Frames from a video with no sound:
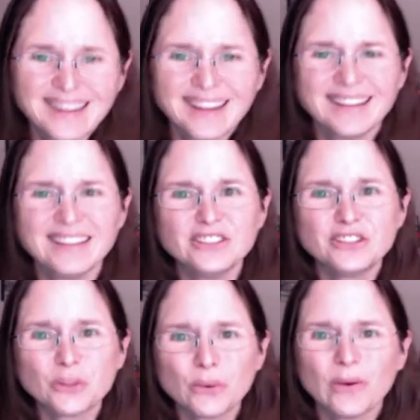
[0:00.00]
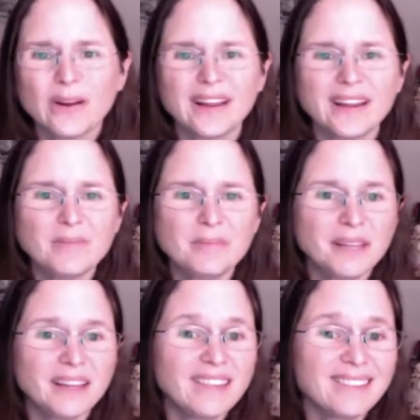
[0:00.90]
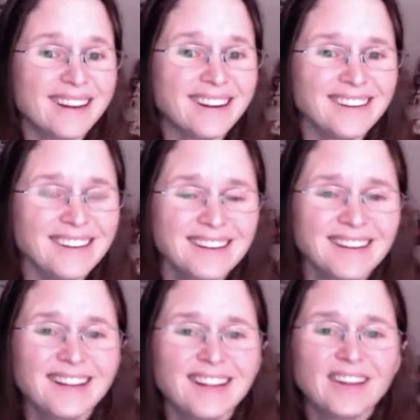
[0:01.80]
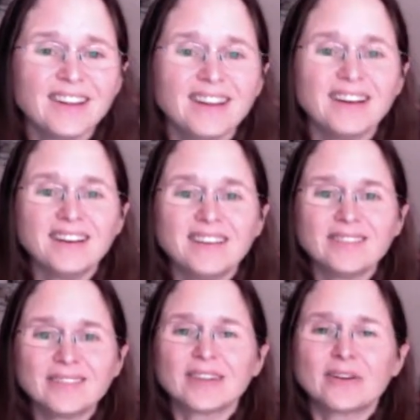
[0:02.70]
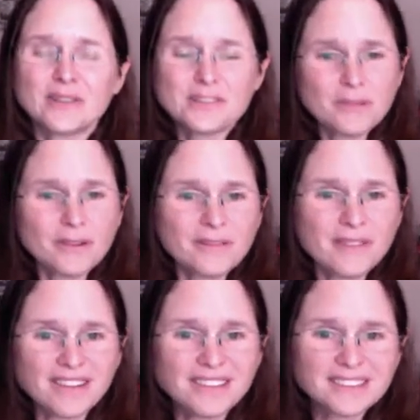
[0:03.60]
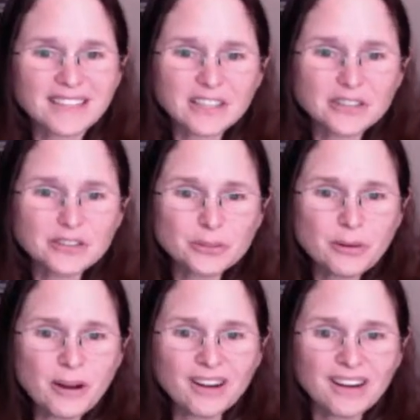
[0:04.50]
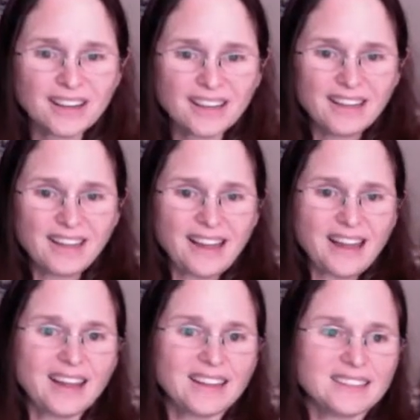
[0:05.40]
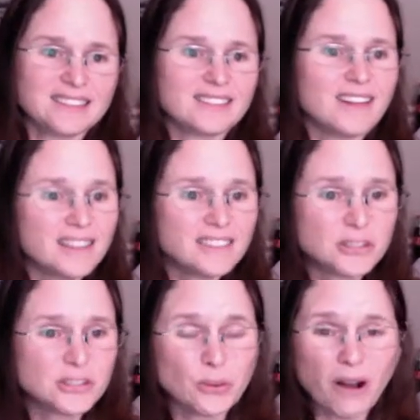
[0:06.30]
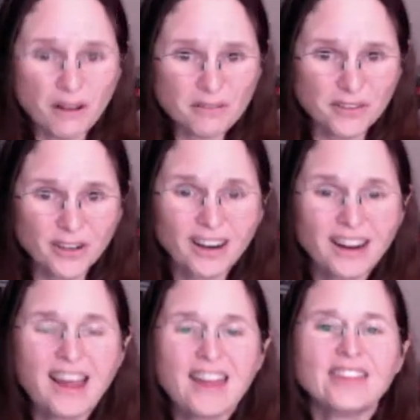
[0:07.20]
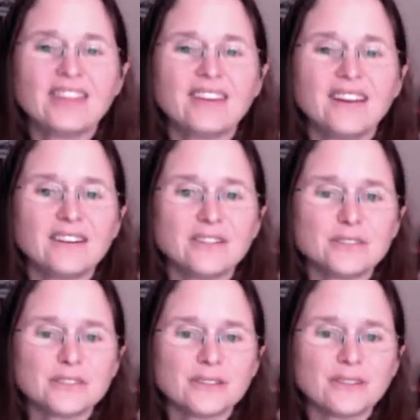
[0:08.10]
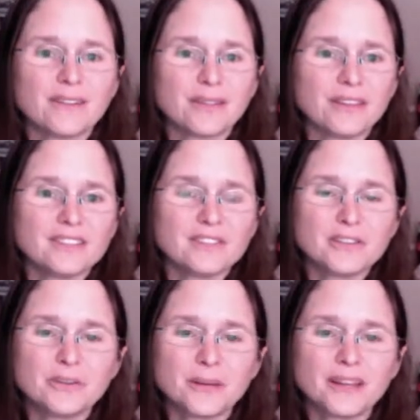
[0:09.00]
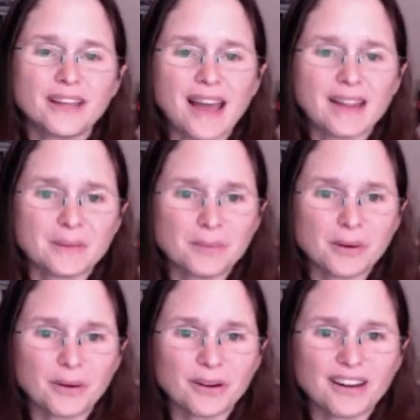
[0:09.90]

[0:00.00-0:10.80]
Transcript: Enjoy being there. Great Smoky Mountains National Park has lots to offer. There's things to do in Gatlinburg.